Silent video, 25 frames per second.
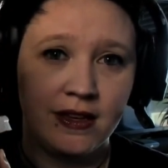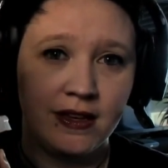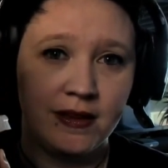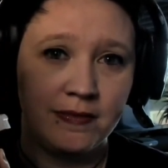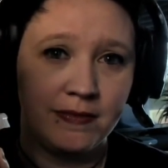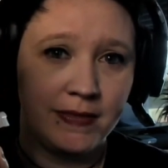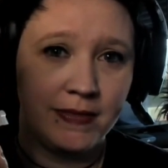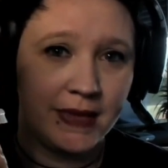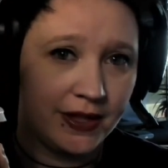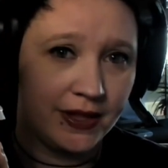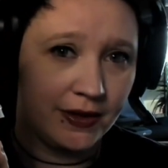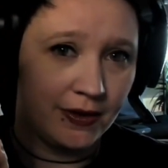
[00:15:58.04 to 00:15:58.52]

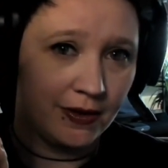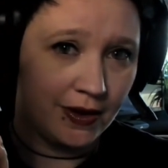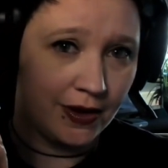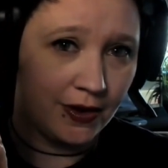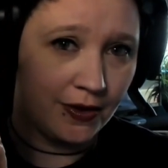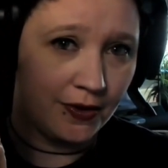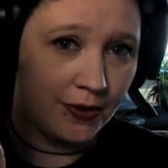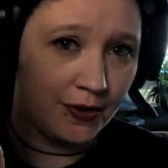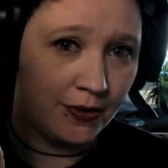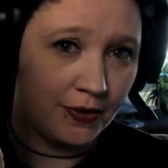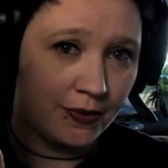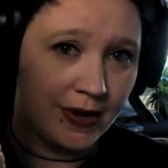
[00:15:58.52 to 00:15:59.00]
May the
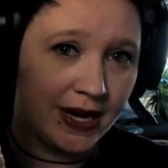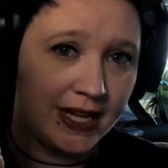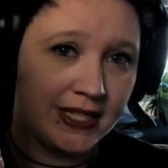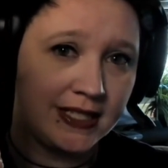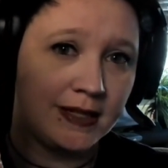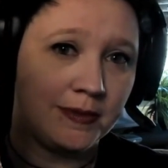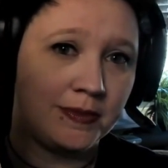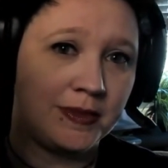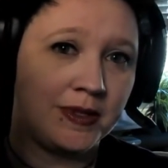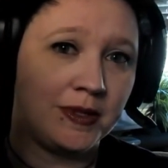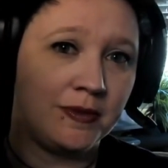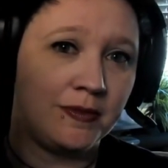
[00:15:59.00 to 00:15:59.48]
road rise
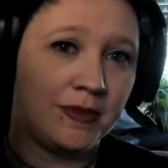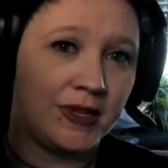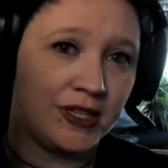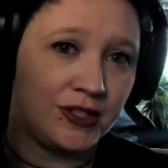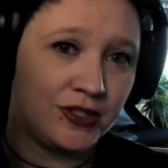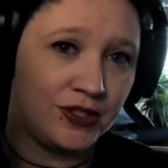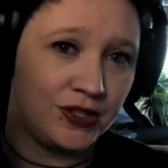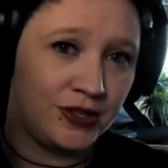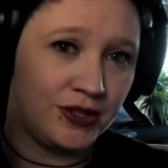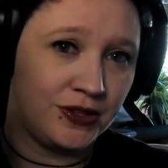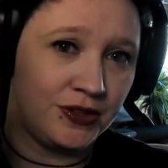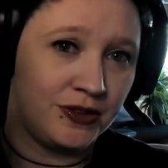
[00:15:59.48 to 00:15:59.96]
up to
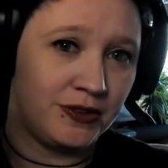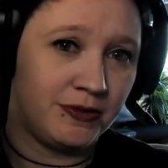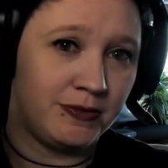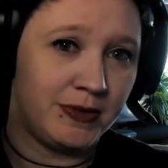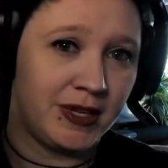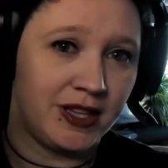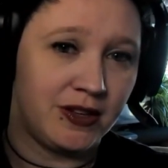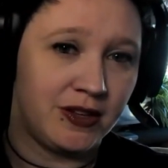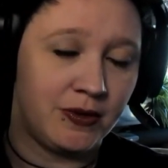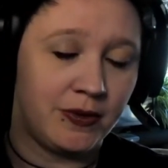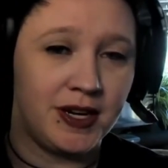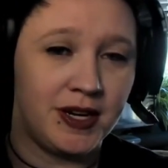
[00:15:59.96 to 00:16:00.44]
meet you.
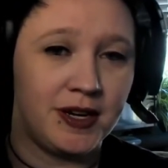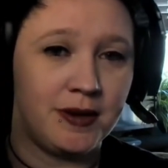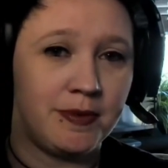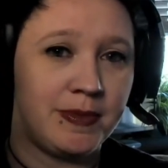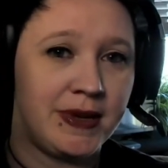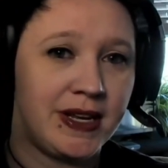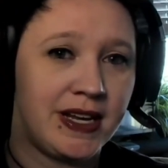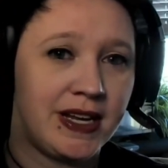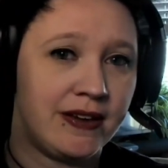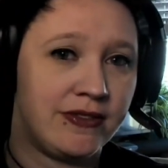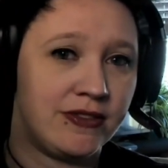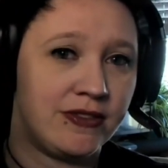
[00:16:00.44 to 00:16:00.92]
May the wind
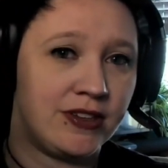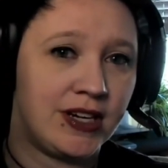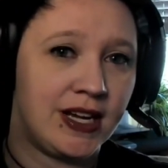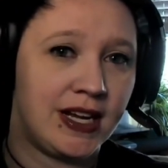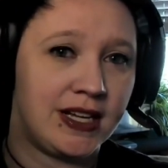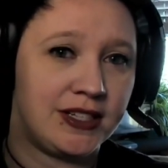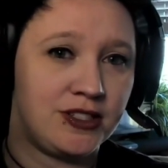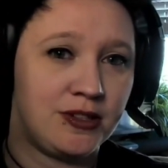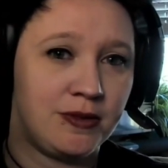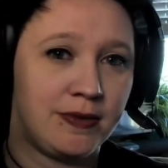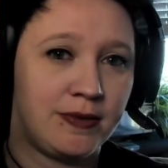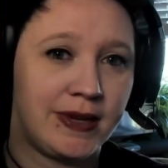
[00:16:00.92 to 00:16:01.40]
be ever
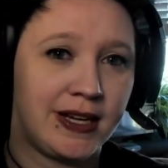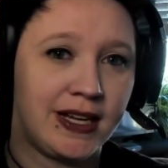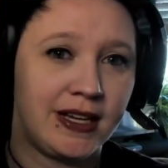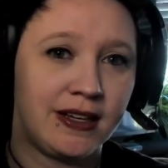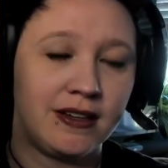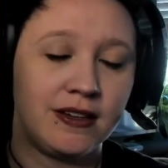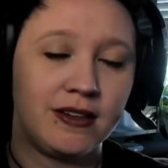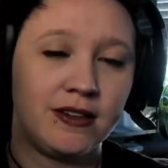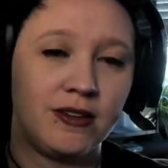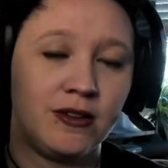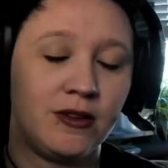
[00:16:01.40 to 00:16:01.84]
at your back.